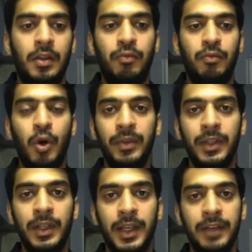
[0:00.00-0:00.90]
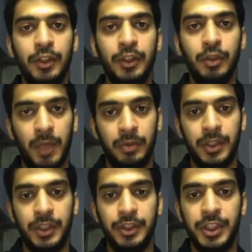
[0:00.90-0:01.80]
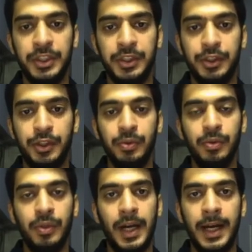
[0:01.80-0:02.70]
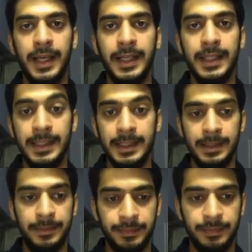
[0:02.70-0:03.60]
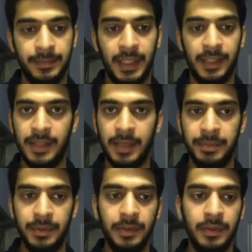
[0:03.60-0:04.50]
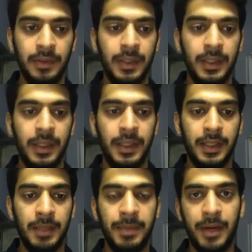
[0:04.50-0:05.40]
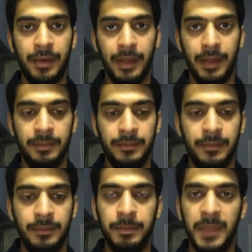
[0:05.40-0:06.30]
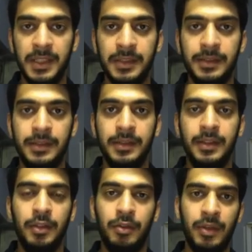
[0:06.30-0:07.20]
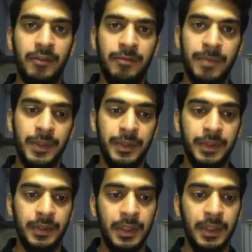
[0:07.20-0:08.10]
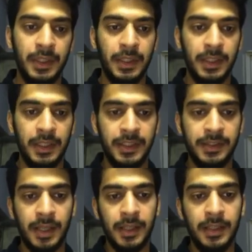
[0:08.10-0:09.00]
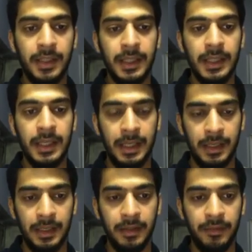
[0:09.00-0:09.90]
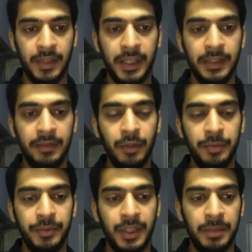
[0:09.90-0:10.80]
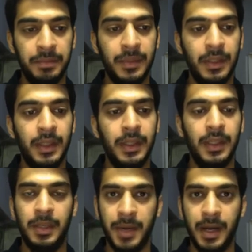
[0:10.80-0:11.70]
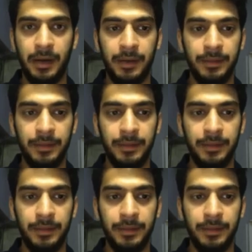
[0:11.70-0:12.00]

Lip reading: Vowel A with umlaut changes to IE. Example, gebären means to give birth. Discard EN, we get the verb stem gebär.